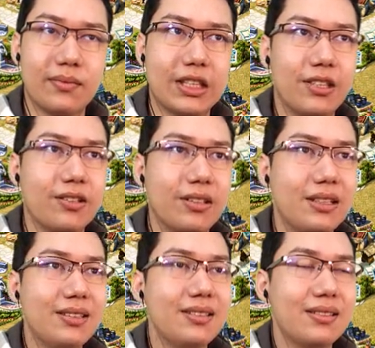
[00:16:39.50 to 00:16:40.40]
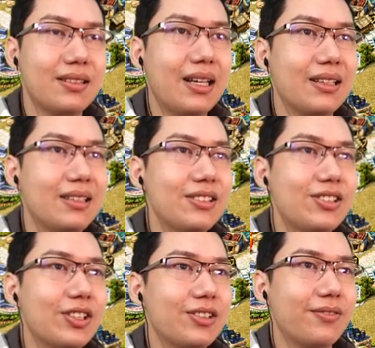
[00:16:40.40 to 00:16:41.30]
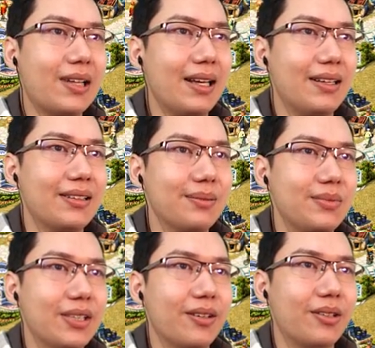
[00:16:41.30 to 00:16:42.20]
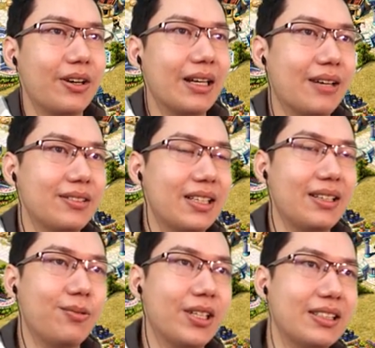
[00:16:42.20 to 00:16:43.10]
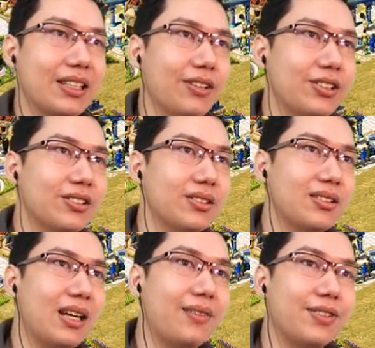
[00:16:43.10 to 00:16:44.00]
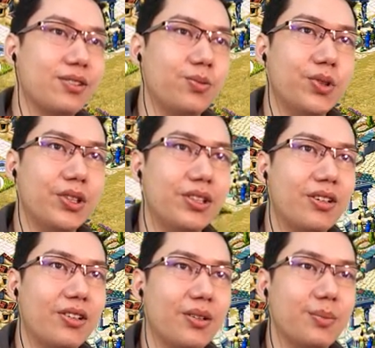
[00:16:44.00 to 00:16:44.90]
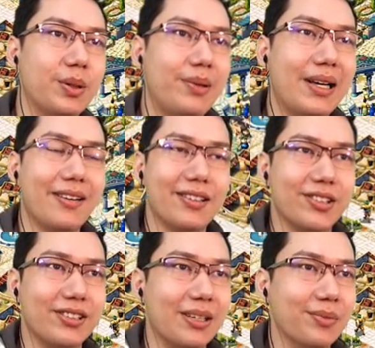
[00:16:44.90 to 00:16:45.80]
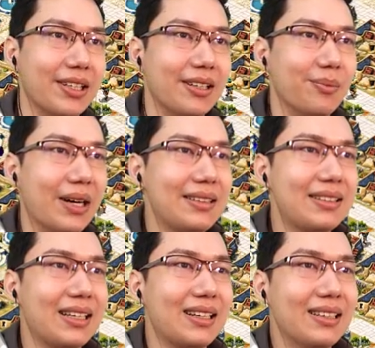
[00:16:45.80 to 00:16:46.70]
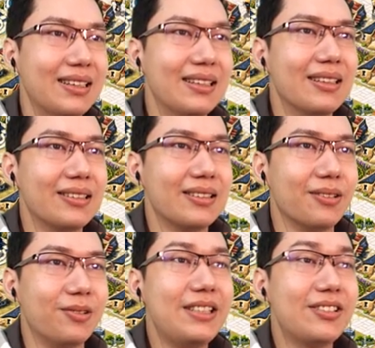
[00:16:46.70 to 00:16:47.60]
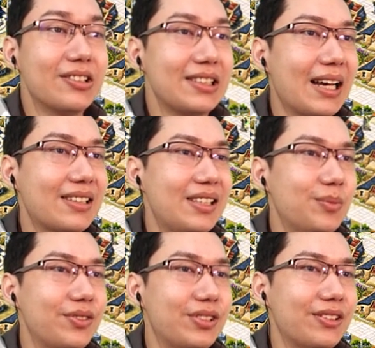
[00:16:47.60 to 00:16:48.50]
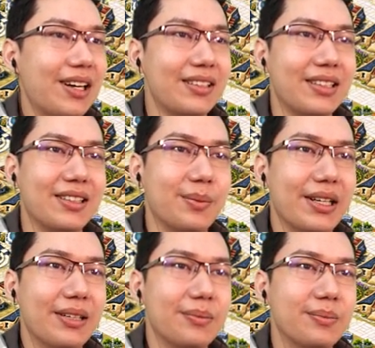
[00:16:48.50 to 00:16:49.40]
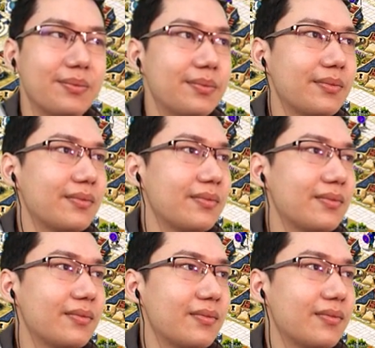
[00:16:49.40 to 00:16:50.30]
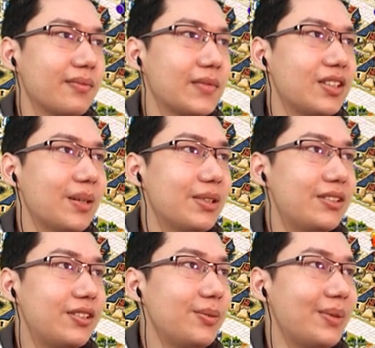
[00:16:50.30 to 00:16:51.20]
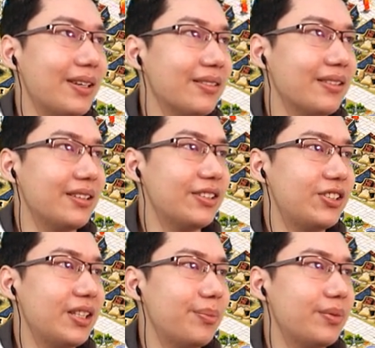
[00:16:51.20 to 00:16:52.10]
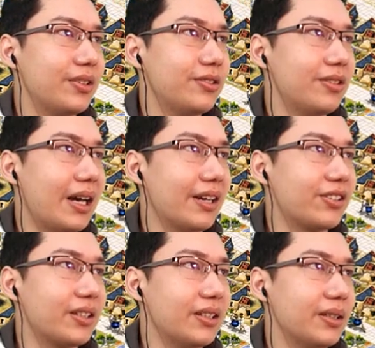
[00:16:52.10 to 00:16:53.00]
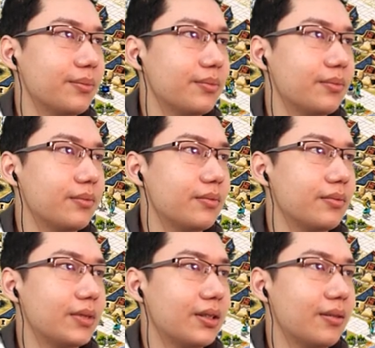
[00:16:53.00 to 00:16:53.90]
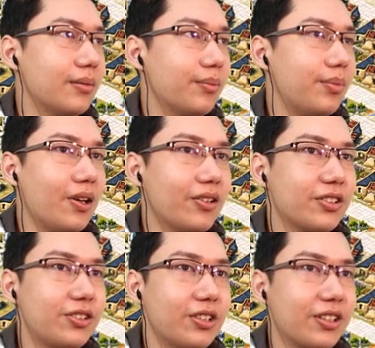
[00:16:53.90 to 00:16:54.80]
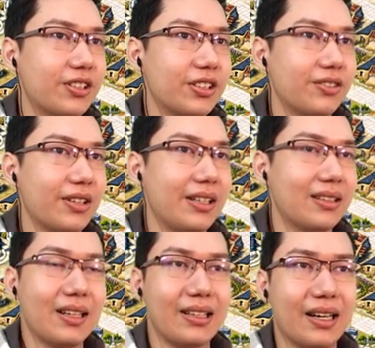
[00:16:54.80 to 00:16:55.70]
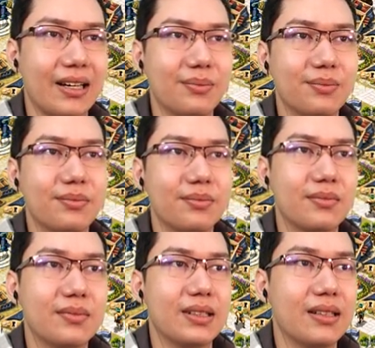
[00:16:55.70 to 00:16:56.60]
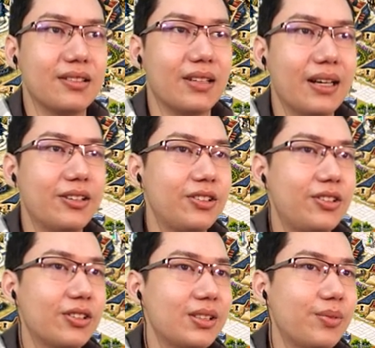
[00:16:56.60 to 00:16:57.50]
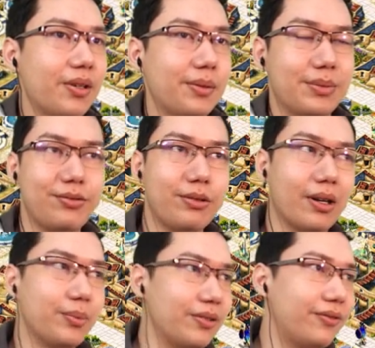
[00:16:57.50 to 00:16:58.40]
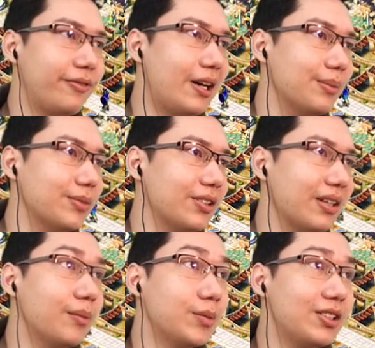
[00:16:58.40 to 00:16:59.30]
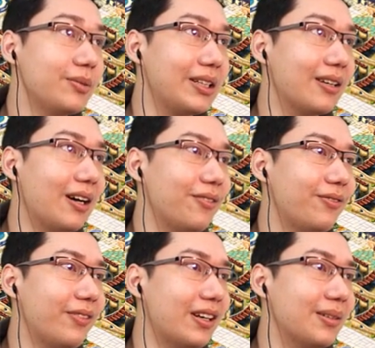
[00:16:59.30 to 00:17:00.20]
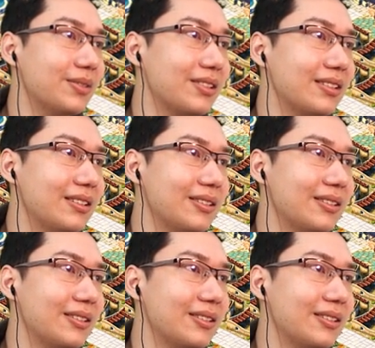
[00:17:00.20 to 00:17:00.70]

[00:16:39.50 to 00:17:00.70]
So this is, yeah, this is sort of like, you know, going out, sending workers out to, to harvest wood or papyrus or something, but uh, the resource actually moves around a little bit. So I'm assuming these sheep do actually block structures, right? That, yeah. So that could cause some problems if we want to put farms on there. I'm assuming there are farms.